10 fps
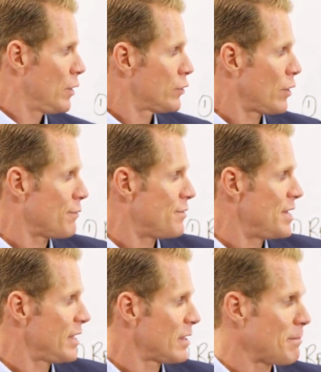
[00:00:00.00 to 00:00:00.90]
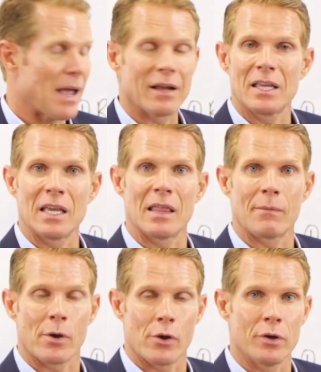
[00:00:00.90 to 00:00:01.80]
So this amount here
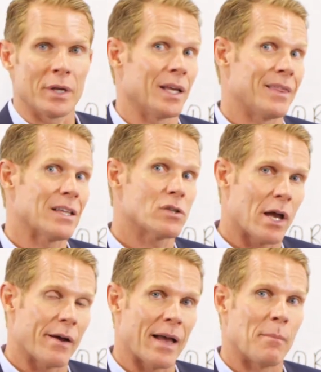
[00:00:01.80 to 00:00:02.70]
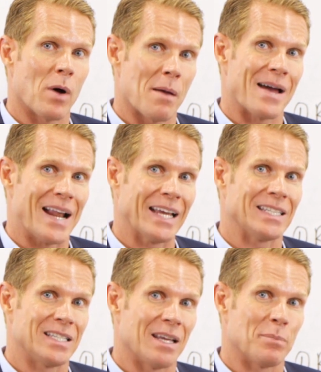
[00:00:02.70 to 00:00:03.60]
that we're earning, that's going up by about
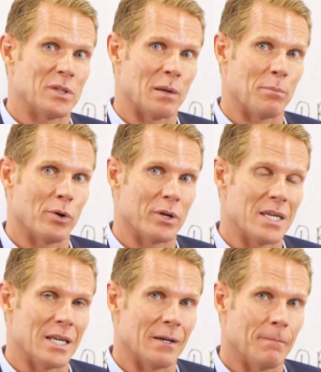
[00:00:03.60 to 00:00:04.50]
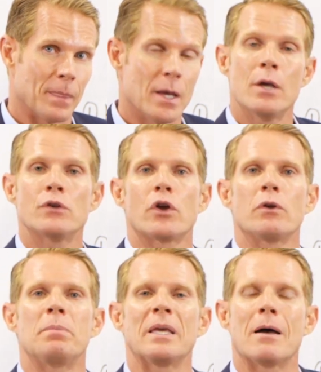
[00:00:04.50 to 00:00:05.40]
8 to 10% per year. So
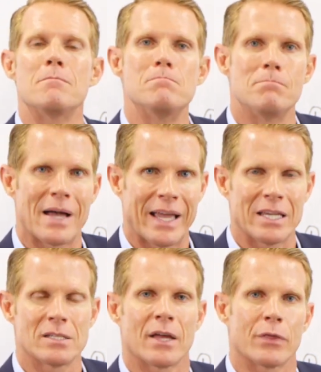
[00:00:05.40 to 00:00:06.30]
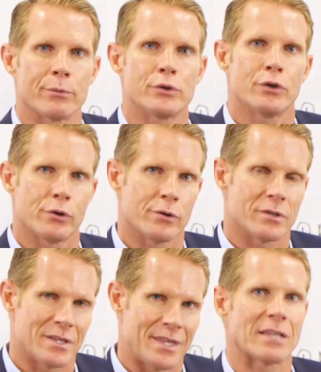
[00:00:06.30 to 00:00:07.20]
you'd be amazed at the
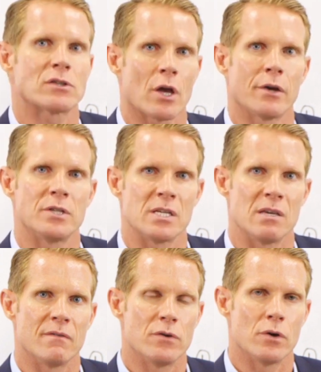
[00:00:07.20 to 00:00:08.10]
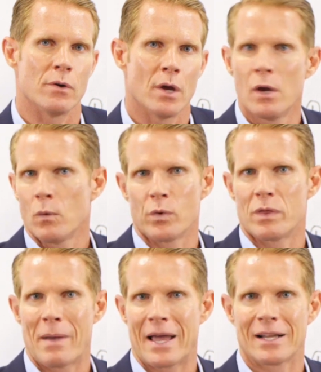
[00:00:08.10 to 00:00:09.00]
returns that's going to give you
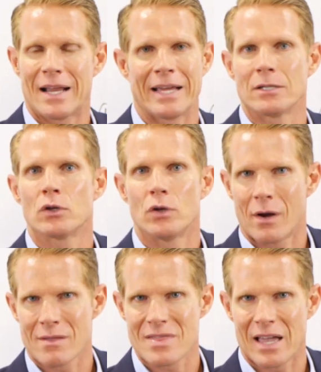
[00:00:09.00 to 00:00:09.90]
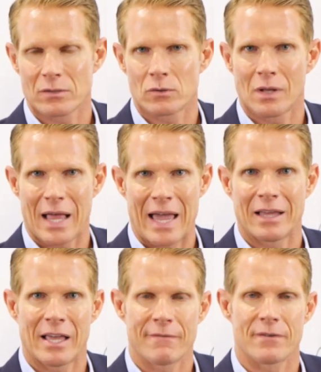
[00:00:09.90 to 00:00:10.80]
with about an $8,000 to $9,000
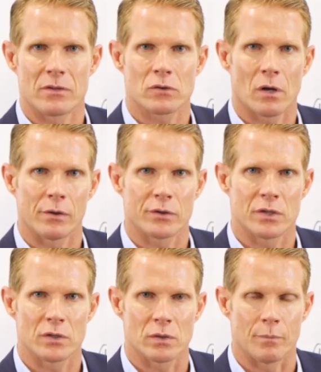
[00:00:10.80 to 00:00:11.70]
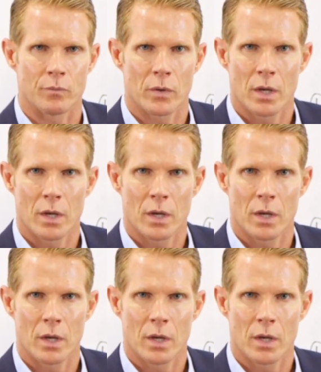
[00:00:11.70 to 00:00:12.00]
outlay for the solar system.